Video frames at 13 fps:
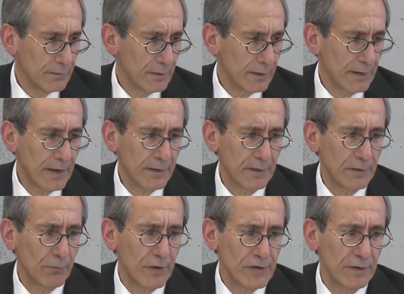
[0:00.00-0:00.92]
Regarding
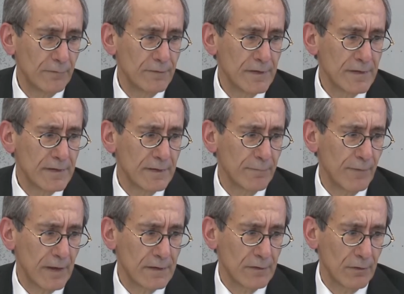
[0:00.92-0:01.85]
the question if this
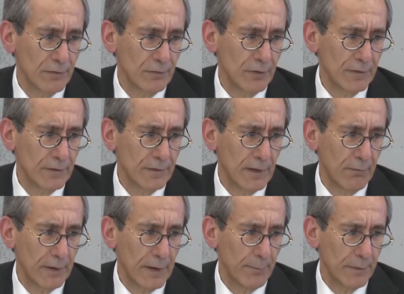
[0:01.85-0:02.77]
affects or not
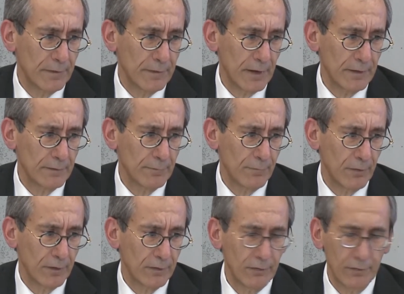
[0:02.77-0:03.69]
our appetite for